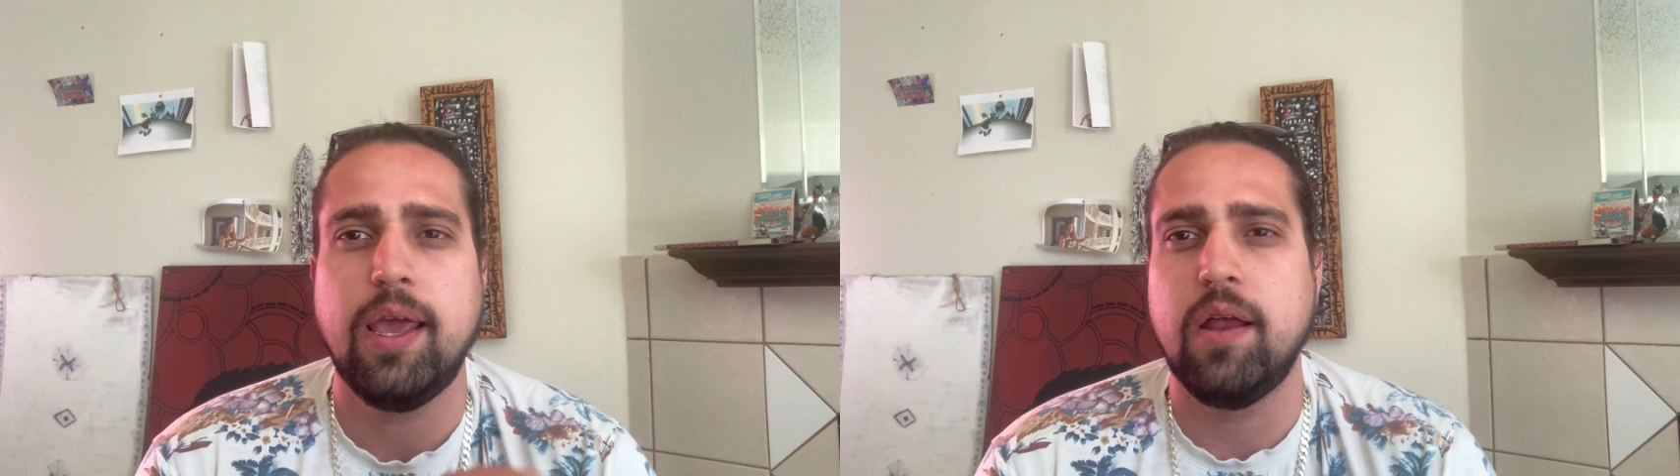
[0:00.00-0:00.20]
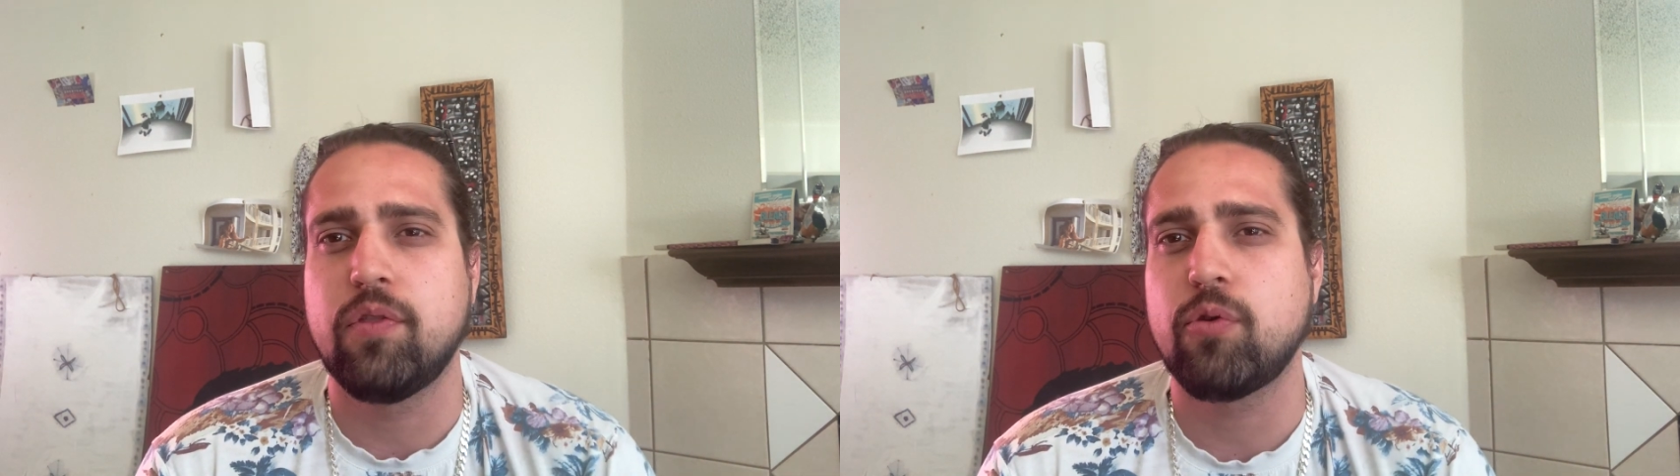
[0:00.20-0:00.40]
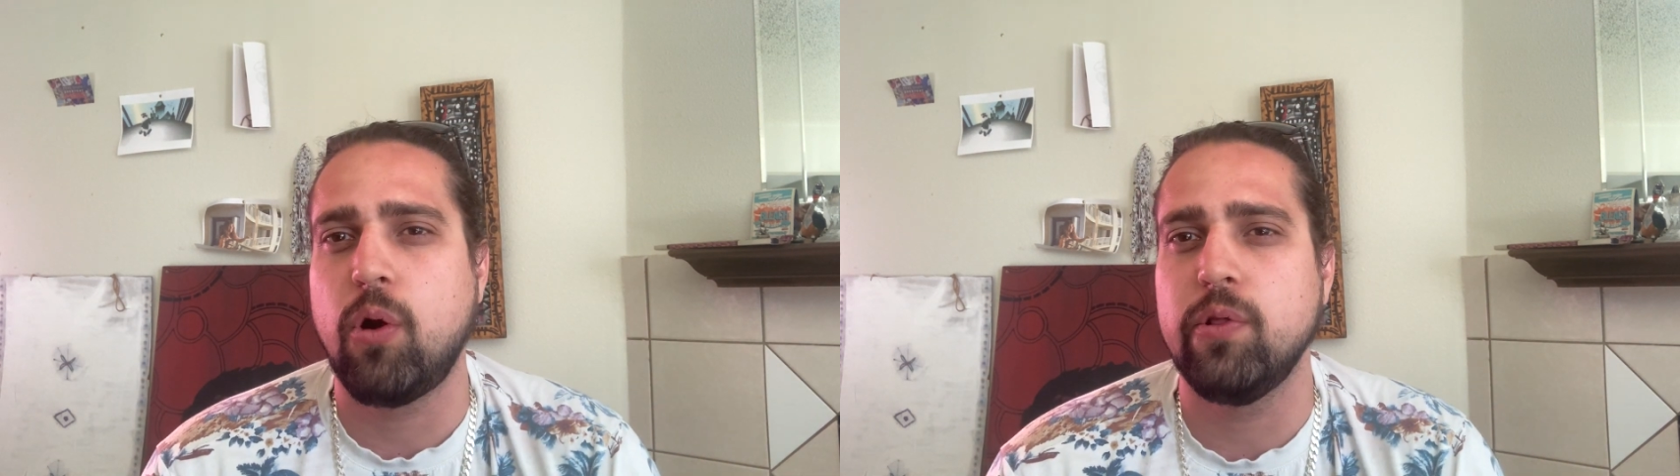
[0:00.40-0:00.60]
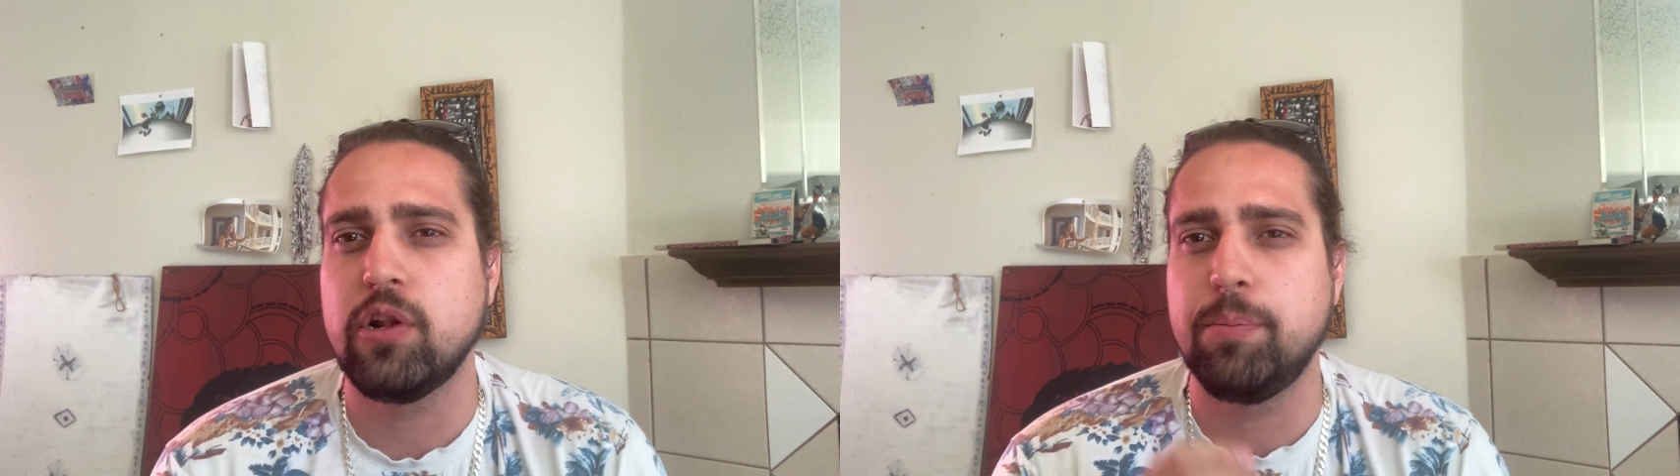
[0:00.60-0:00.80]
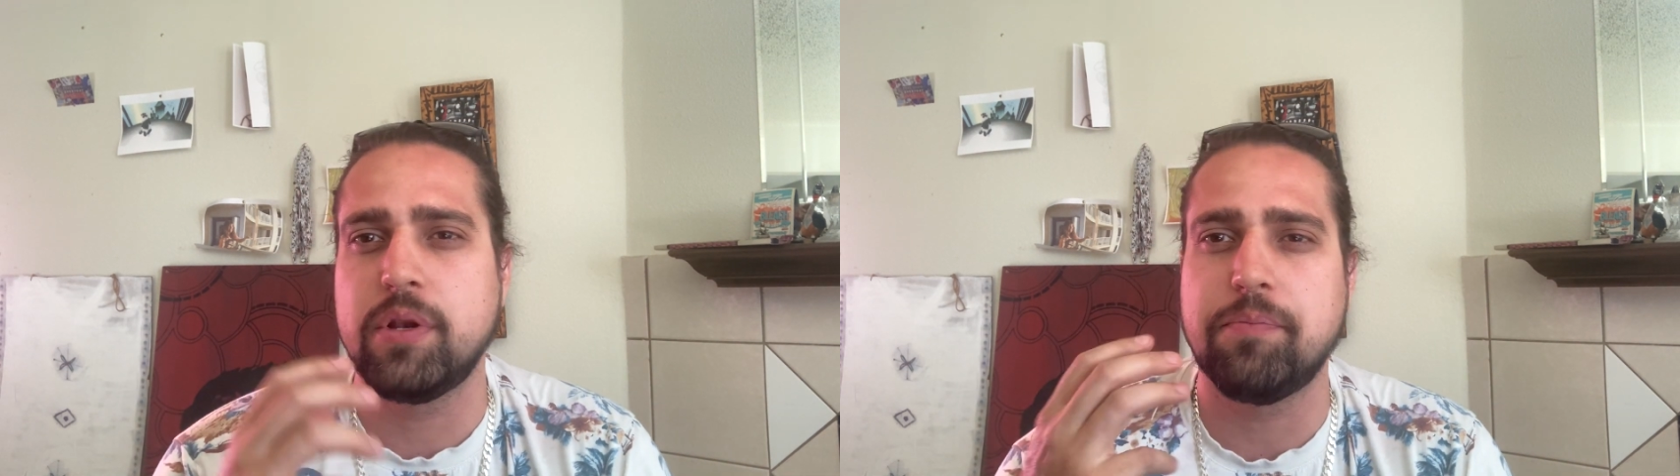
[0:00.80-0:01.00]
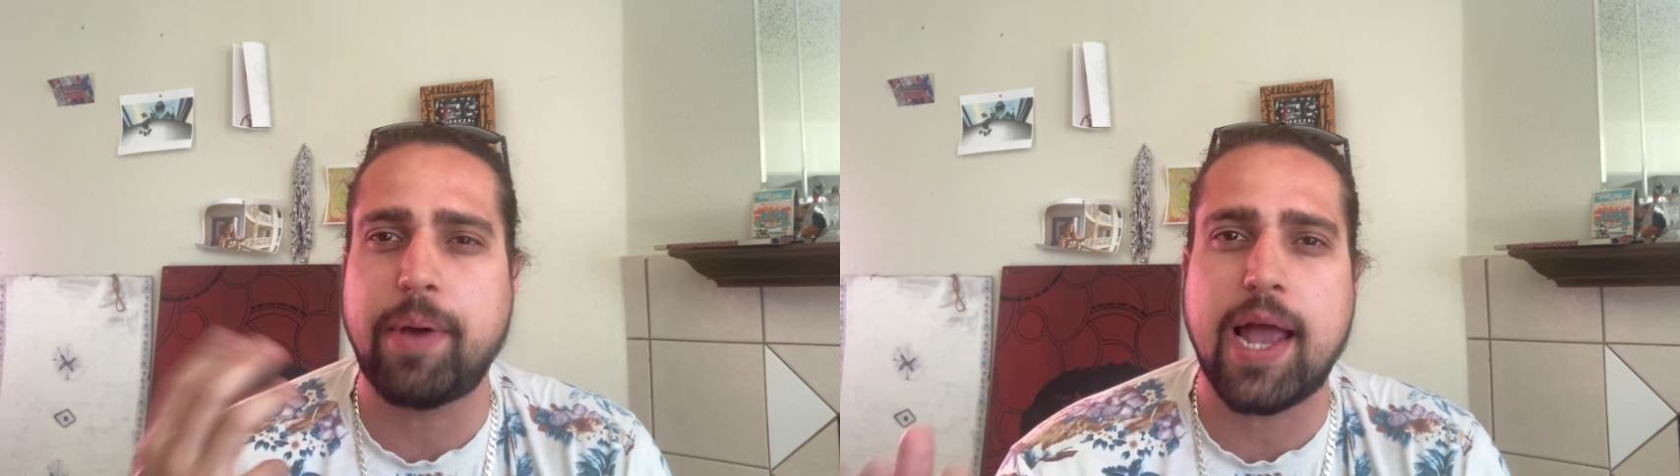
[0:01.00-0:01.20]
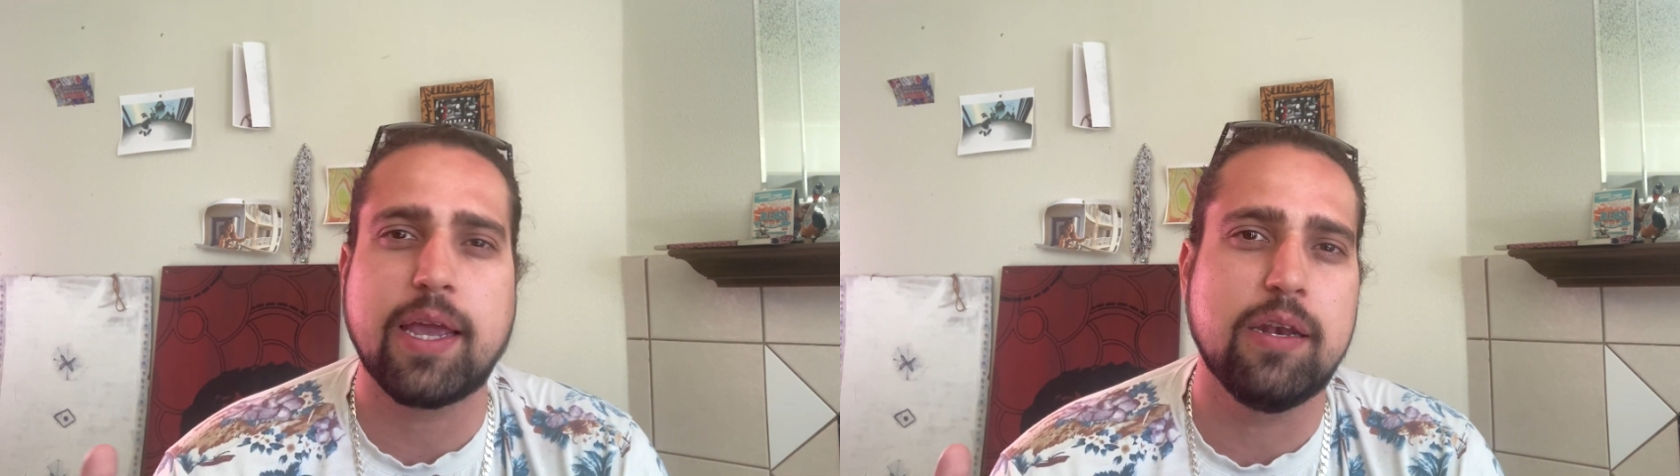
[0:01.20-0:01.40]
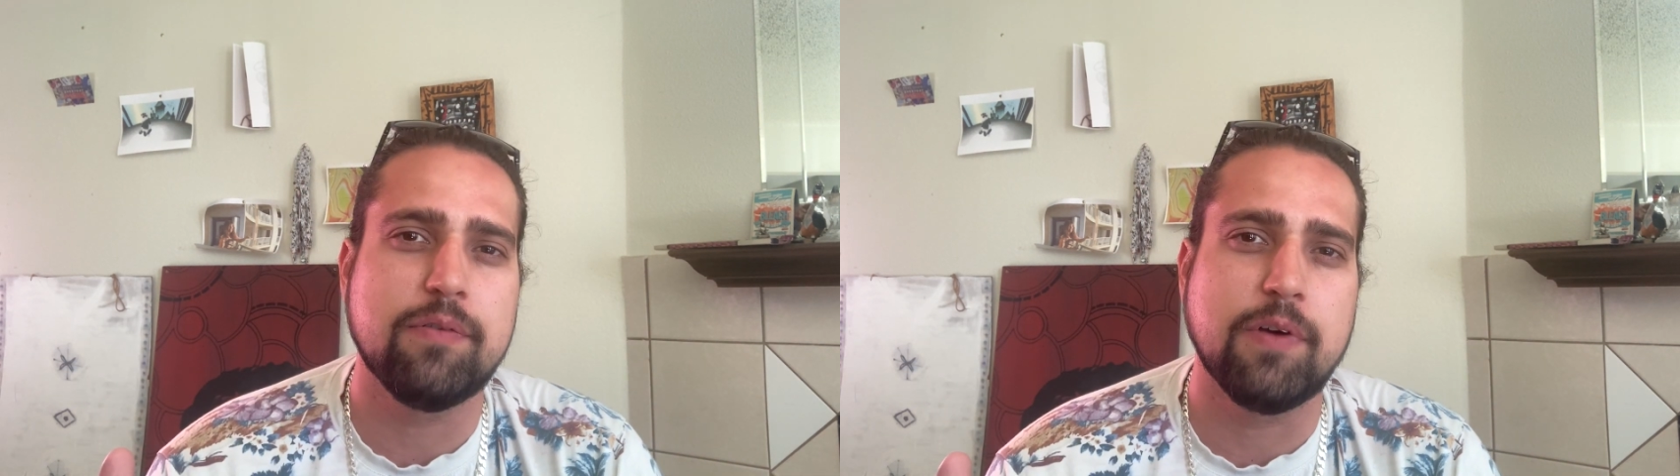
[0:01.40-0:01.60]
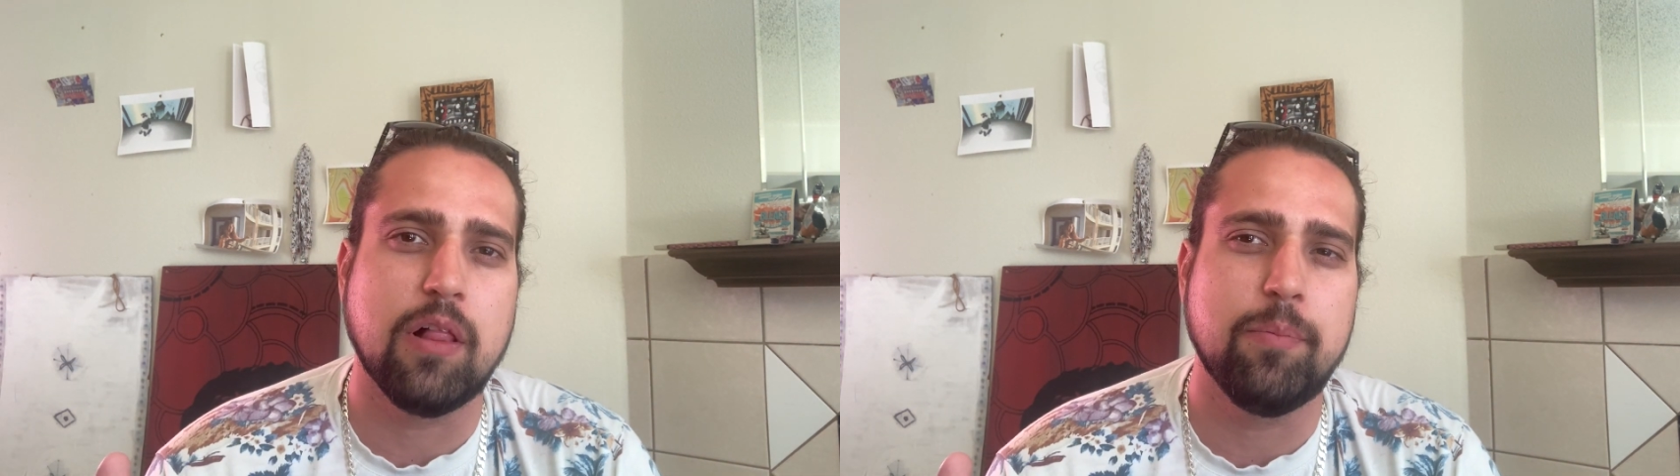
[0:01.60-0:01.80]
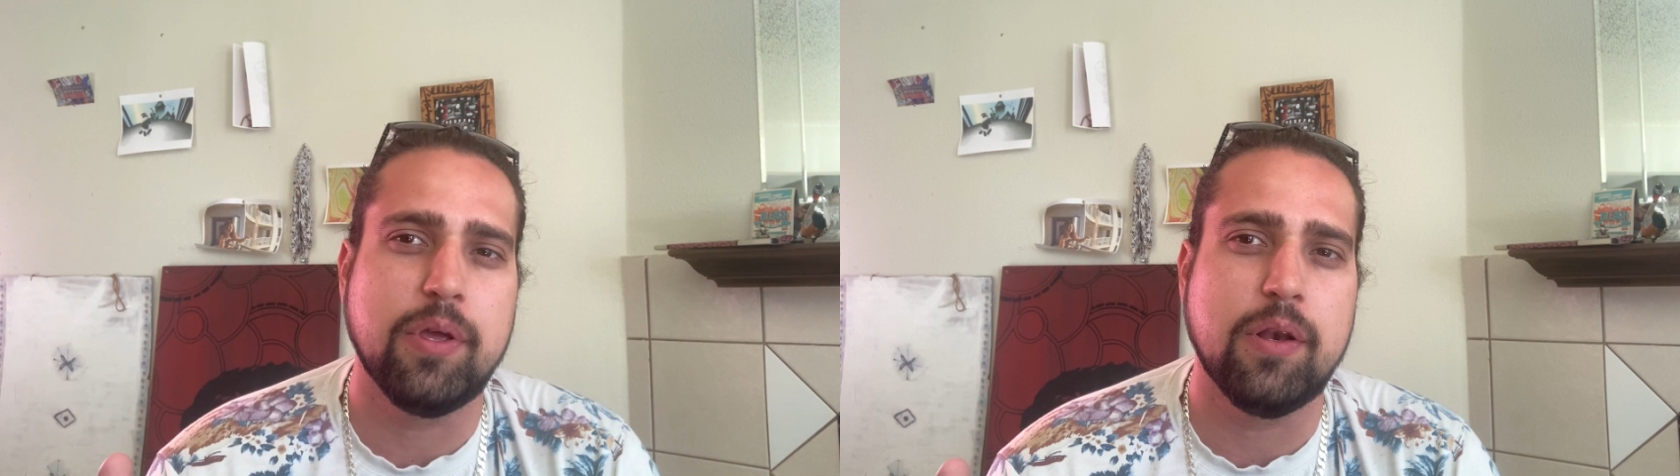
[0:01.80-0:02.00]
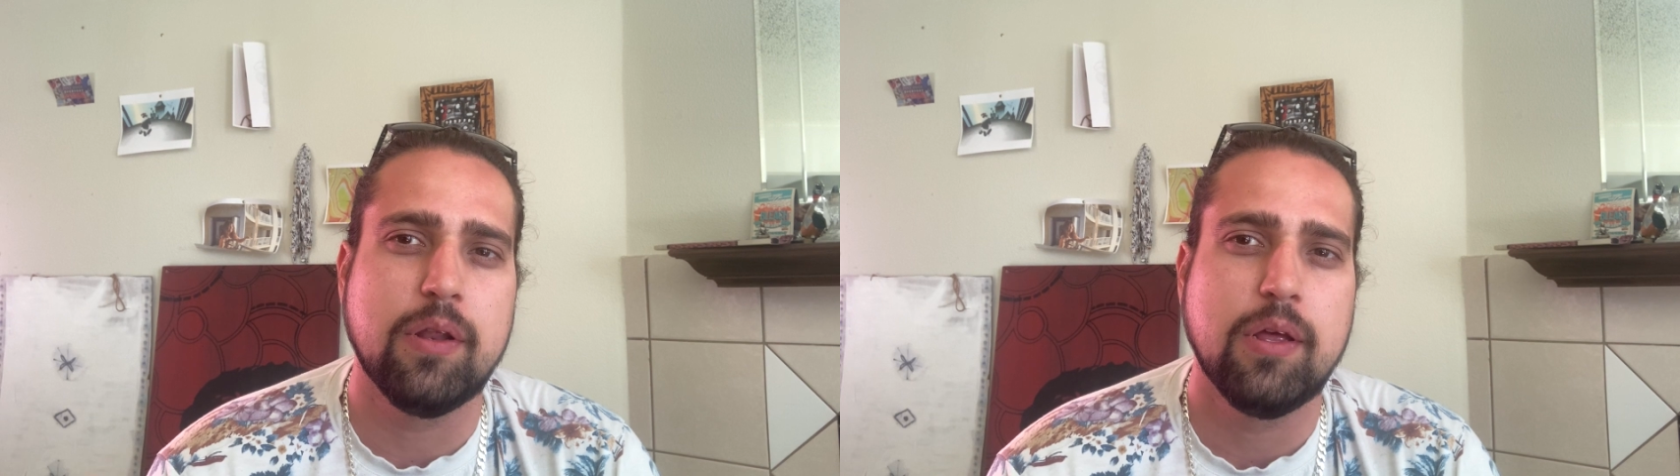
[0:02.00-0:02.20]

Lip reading: and throw a little bit of backend development